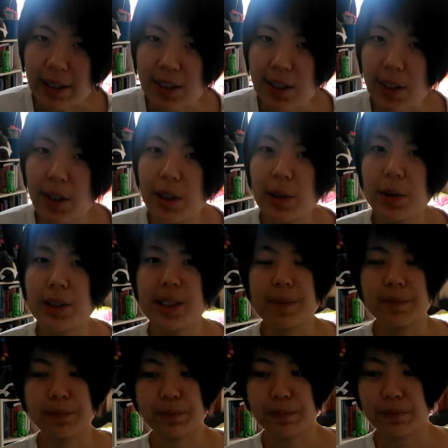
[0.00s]
So it was
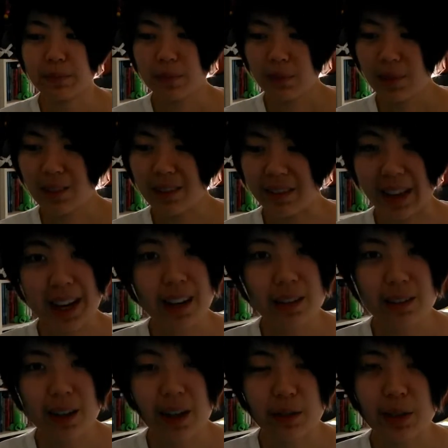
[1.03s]

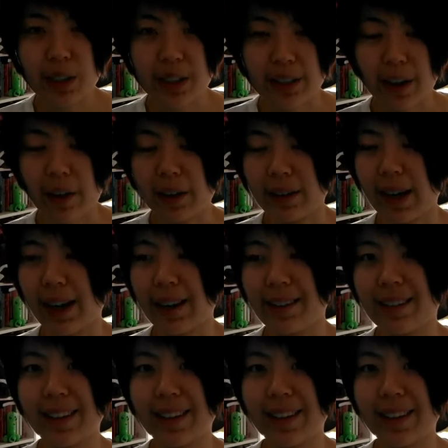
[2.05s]
that I really cared that,